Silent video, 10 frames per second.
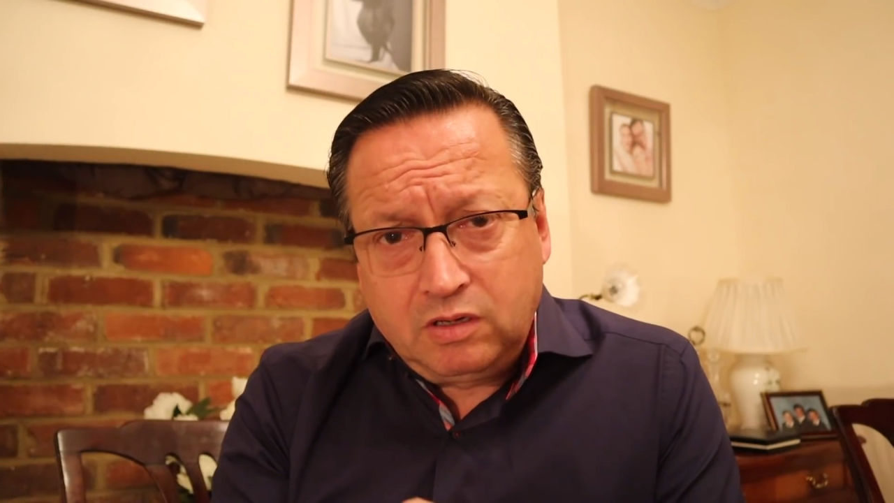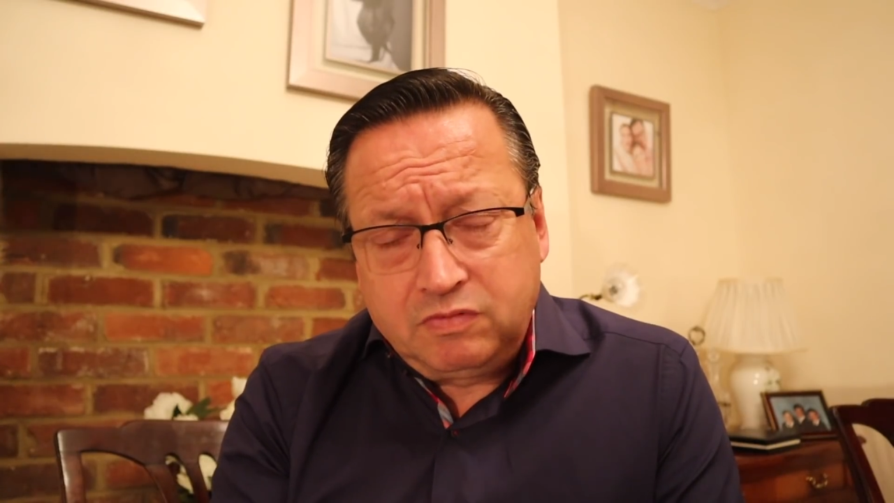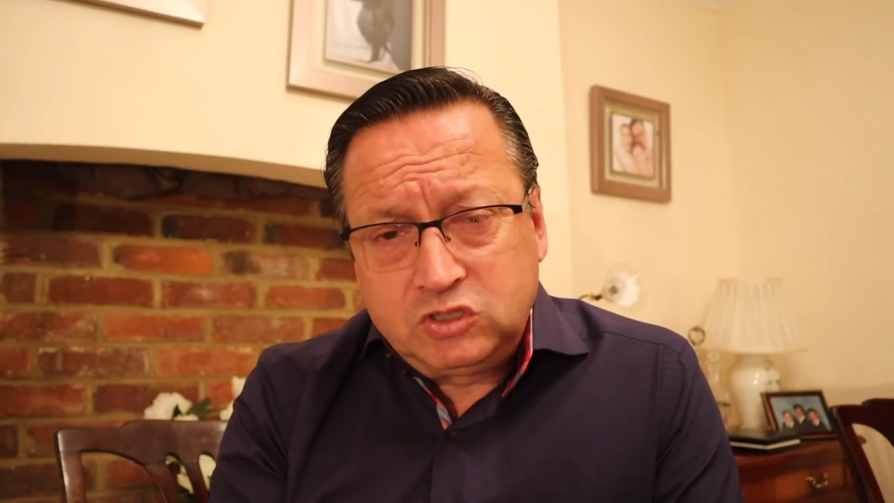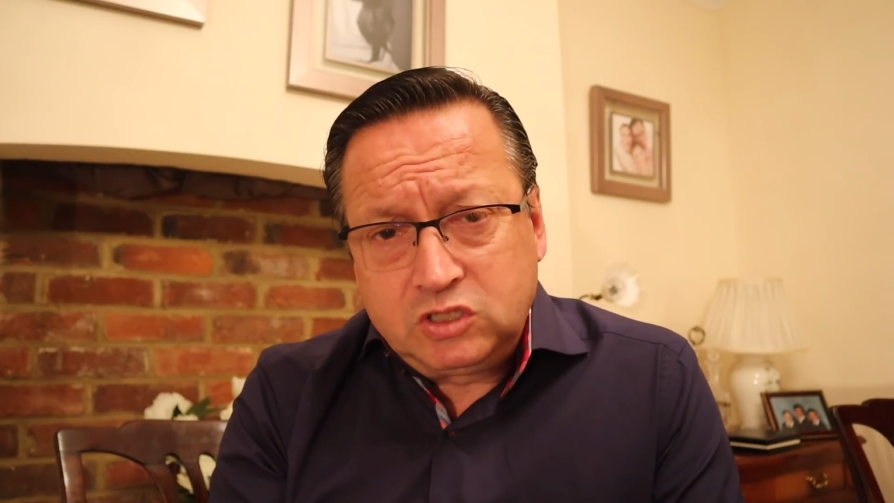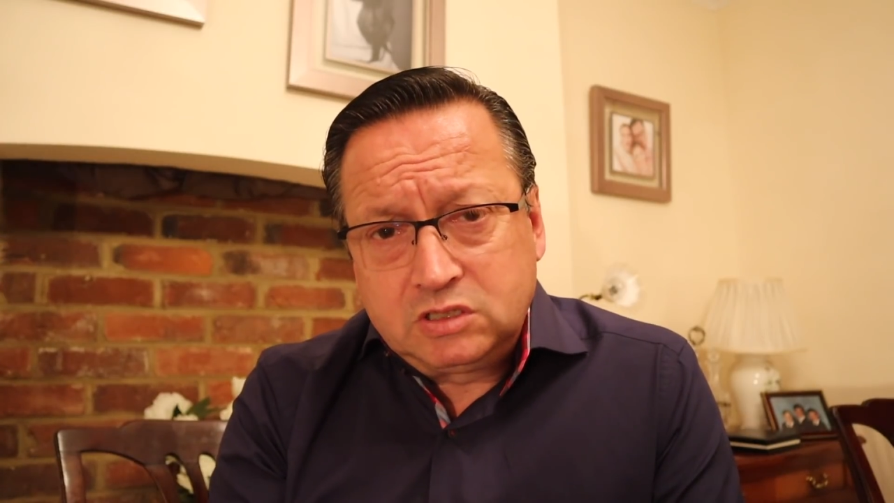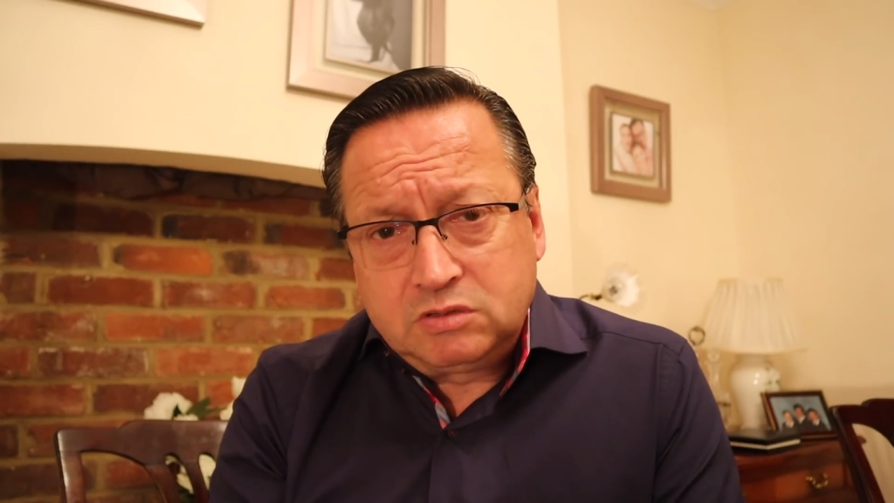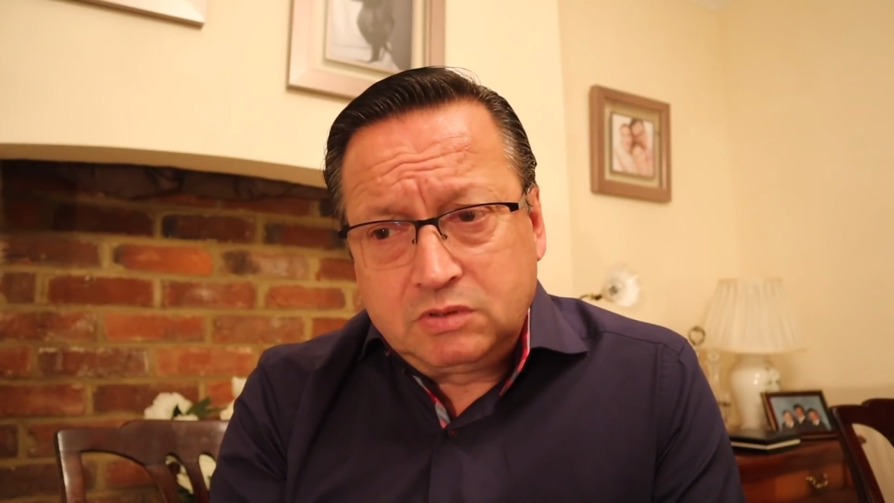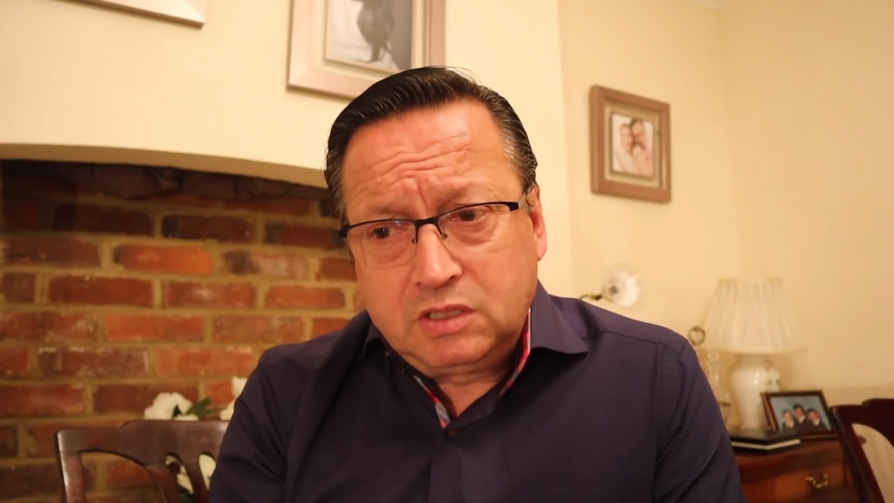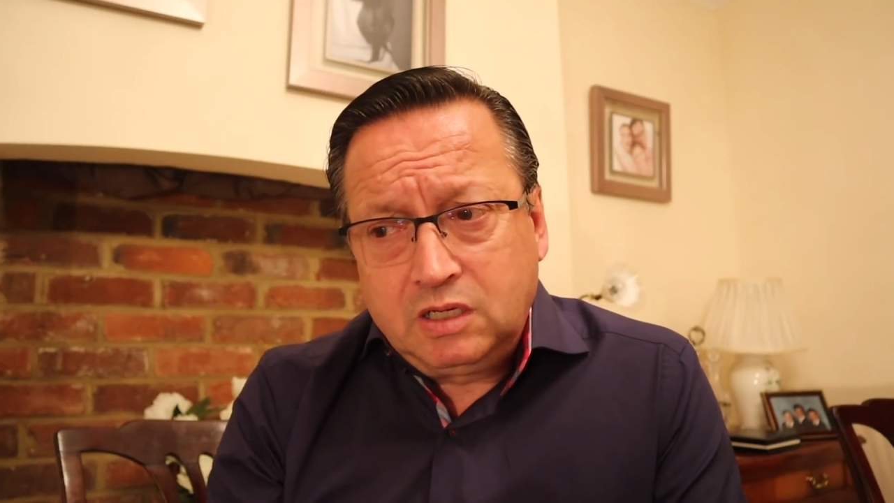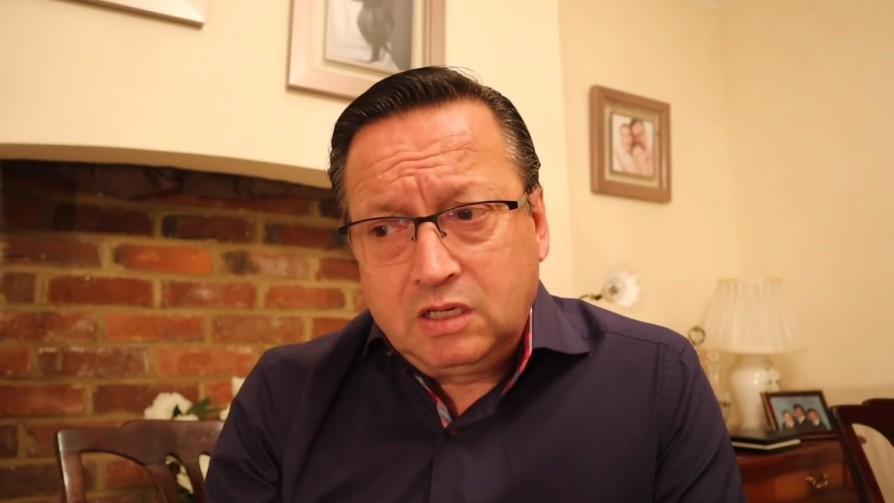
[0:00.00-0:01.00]
lovely
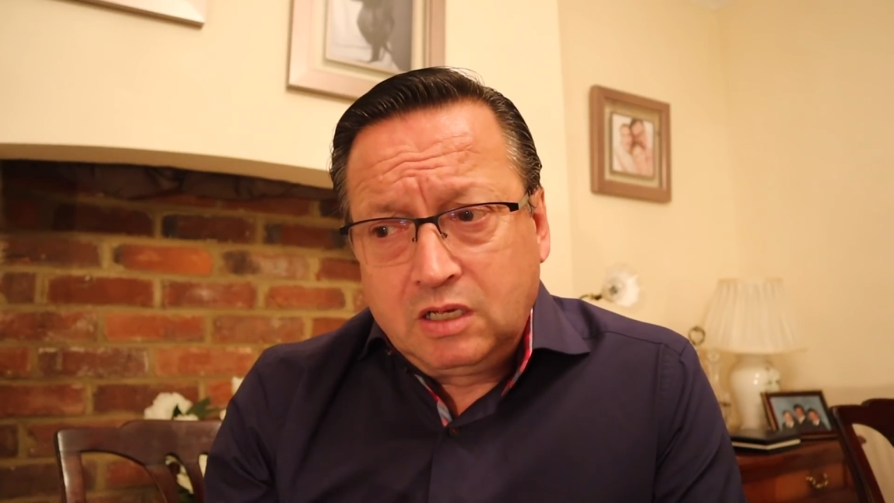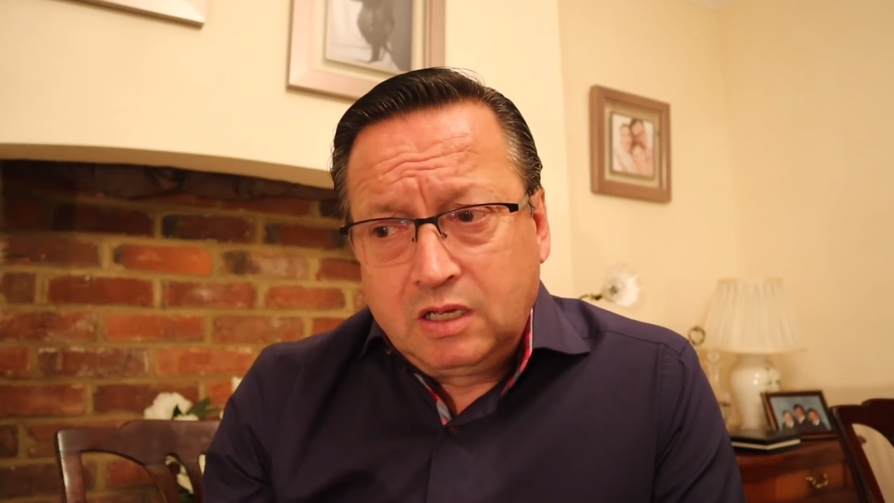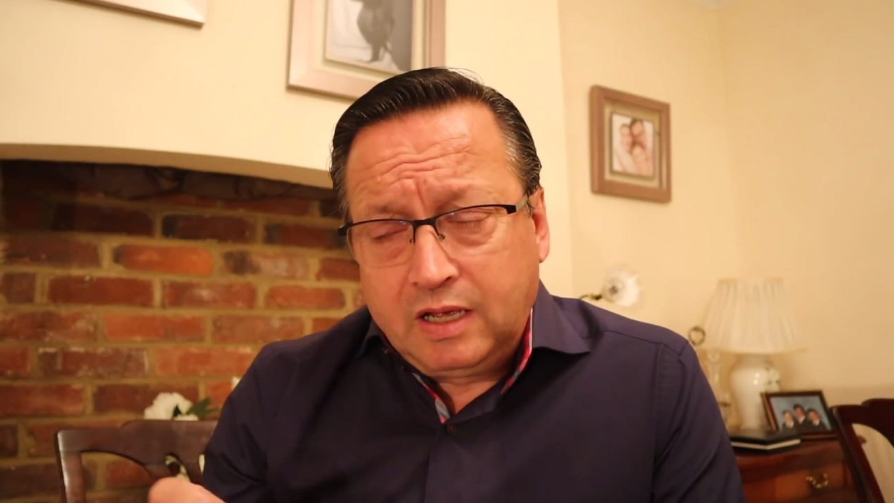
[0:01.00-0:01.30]
gentleman there,